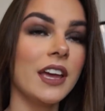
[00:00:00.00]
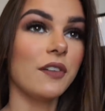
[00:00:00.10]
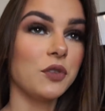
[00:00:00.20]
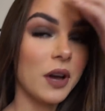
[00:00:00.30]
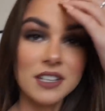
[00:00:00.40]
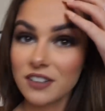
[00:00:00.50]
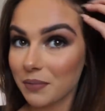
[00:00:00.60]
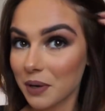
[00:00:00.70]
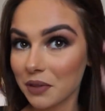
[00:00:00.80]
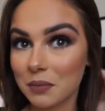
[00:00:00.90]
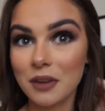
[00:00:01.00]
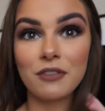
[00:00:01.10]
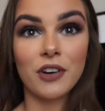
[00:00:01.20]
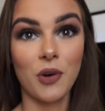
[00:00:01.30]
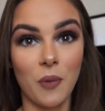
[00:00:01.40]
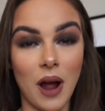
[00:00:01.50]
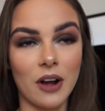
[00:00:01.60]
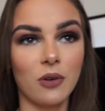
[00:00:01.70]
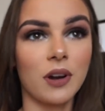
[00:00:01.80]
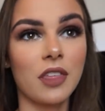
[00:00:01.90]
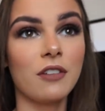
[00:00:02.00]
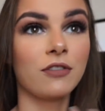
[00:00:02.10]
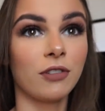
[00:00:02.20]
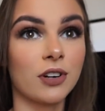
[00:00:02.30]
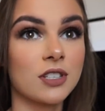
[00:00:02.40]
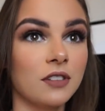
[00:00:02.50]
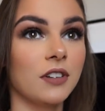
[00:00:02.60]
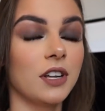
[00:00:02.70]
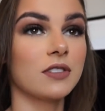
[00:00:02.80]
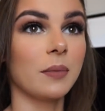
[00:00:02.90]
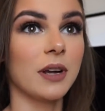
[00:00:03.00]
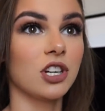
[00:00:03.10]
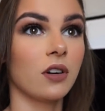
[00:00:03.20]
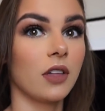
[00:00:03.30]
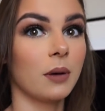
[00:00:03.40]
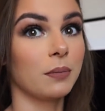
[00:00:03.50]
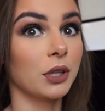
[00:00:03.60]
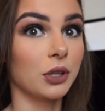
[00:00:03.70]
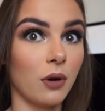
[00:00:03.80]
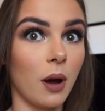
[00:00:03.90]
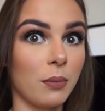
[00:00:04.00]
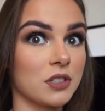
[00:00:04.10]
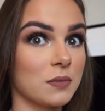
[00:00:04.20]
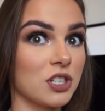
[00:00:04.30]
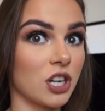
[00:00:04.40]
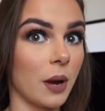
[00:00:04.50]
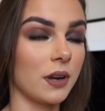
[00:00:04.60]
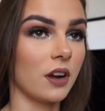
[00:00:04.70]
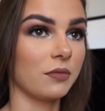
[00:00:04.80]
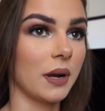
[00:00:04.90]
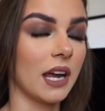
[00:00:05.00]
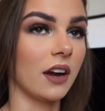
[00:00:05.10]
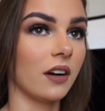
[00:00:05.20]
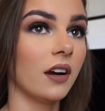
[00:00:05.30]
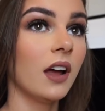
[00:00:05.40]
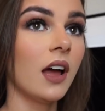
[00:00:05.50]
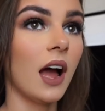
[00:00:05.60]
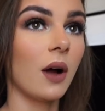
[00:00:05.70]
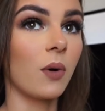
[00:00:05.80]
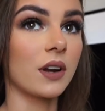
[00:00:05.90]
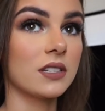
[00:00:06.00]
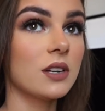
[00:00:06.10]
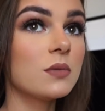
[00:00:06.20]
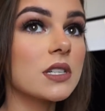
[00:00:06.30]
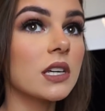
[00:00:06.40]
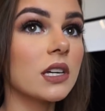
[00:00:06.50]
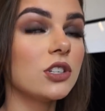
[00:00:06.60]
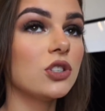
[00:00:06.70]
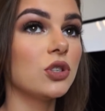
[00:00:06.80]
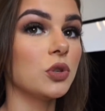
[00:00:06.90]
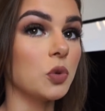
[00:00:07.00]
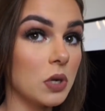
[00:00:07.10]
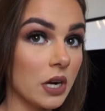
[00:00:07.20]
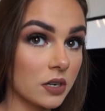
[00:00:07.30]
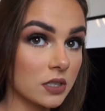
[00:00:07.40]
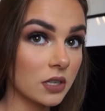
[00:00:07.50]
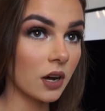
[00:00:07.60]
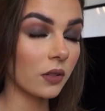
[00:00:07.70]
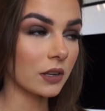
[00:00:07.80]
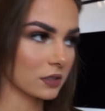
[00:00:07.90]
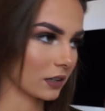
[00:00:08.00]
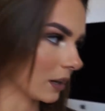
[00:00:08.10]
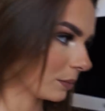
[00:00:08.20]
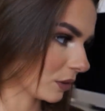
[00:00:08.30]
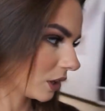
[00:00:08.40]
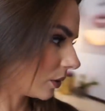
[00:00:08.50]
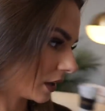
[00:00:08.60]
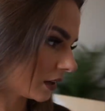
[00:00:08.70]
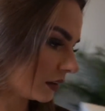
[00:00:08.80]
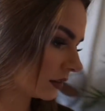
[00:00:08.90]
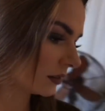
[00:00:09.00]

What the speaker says: If you guys have been with me for a while, one of the first videos on my channel that blew up was me chopping off my hair. I want to say it was like 2 years ago. Let's look it up really quick.